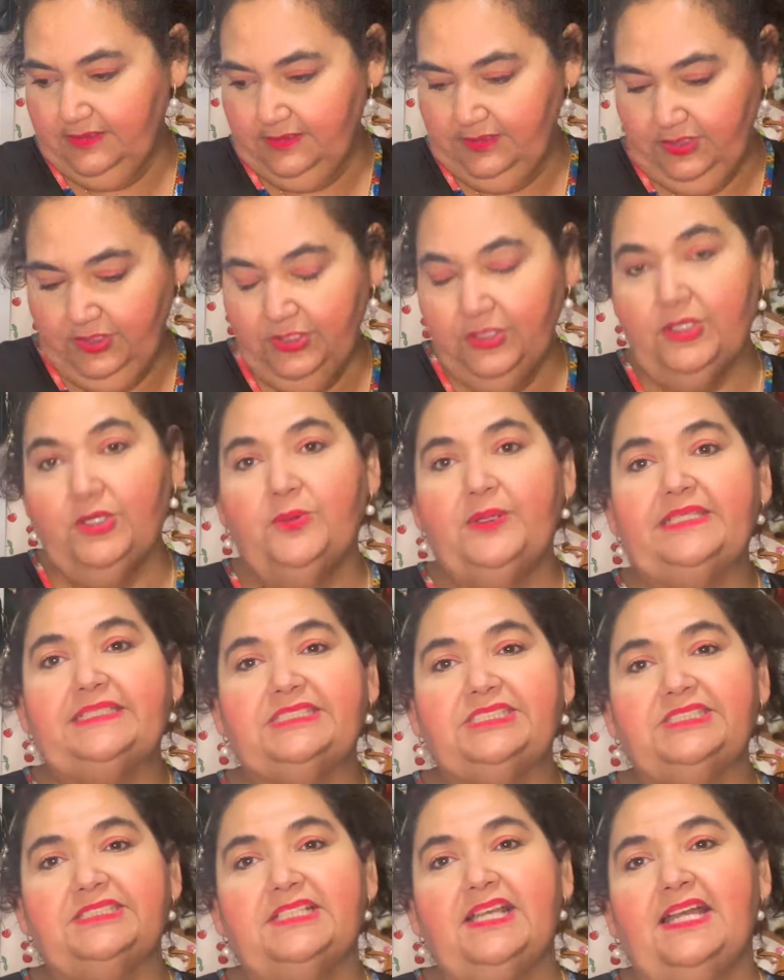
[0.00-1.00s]
you know, it's
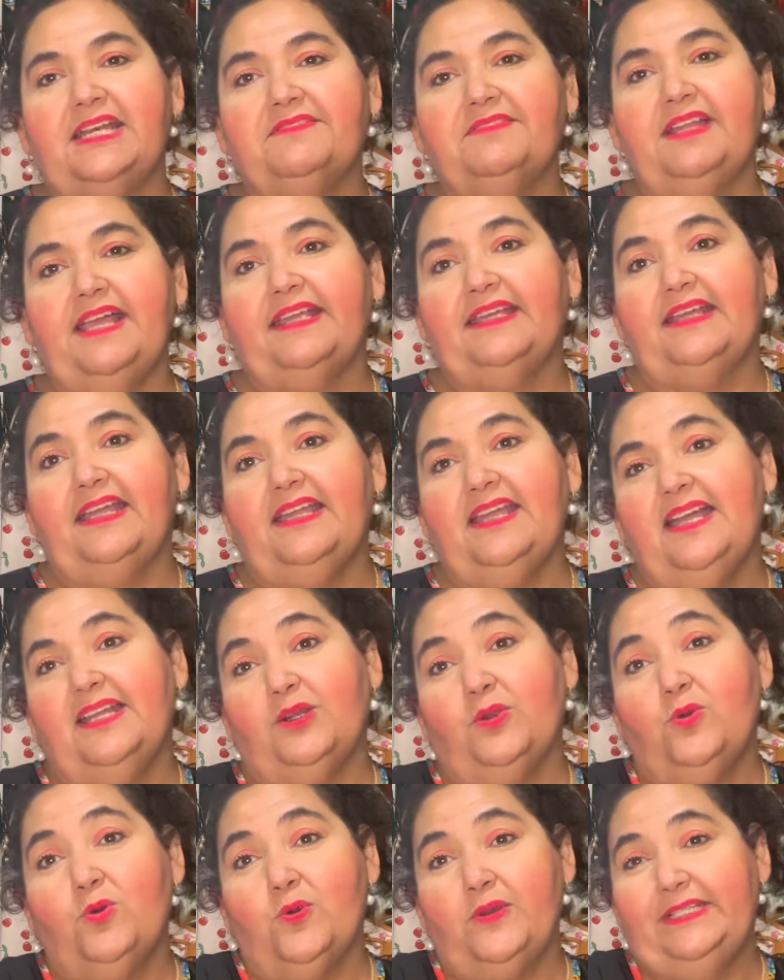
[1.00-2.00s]
just kind of like I kind of
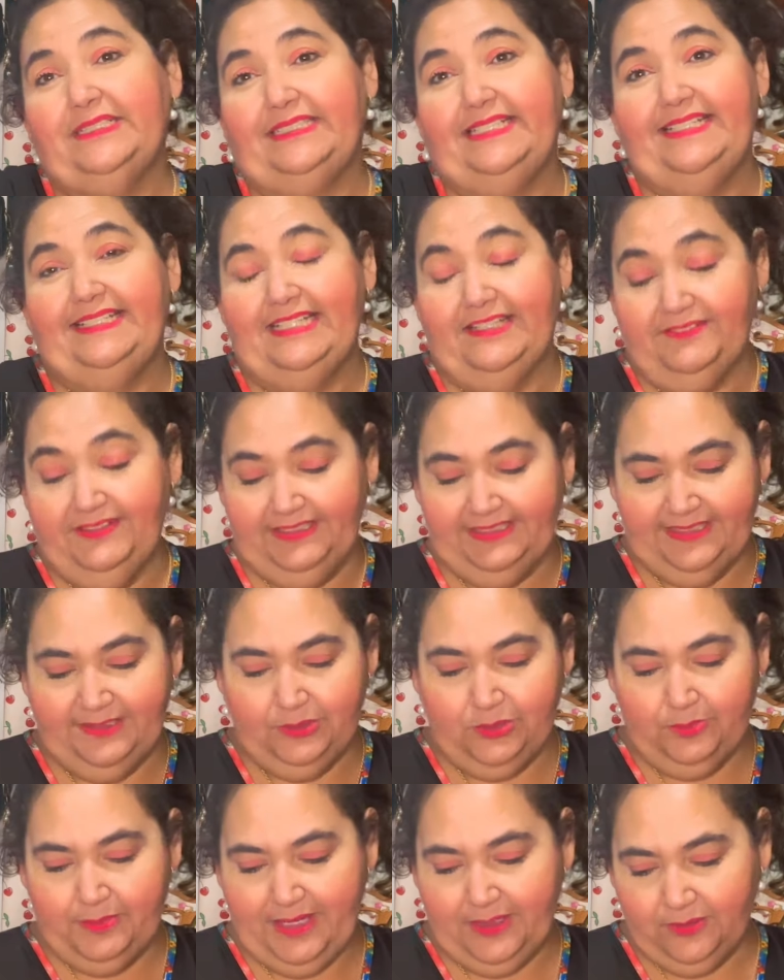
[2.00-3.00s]
quarantine everything no
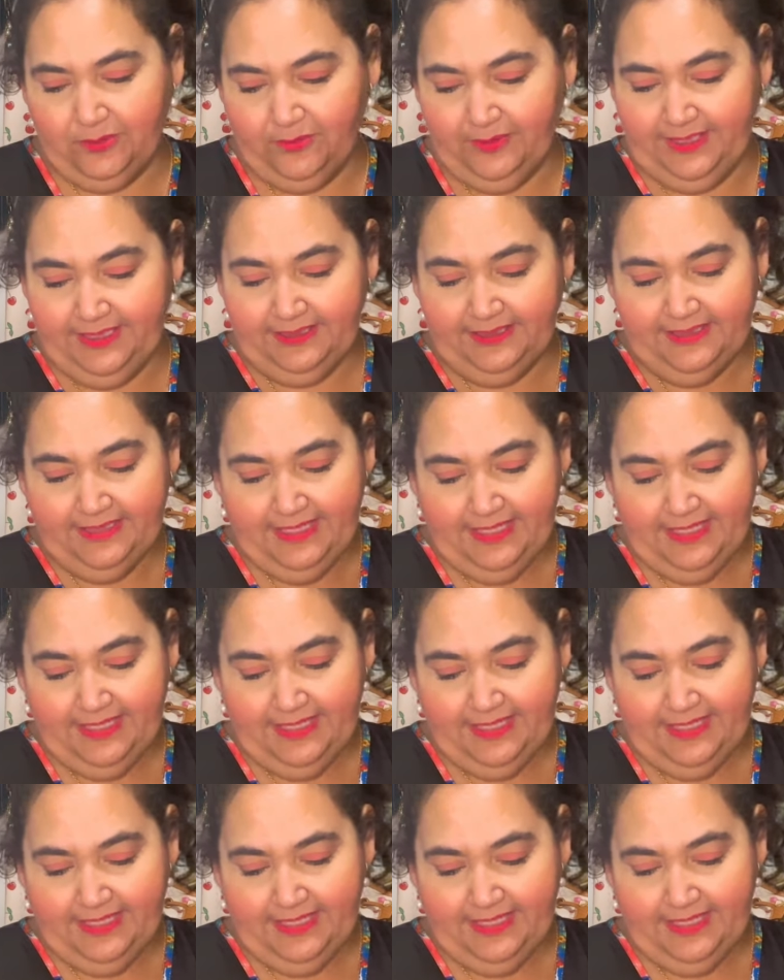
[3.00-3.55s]
matter what.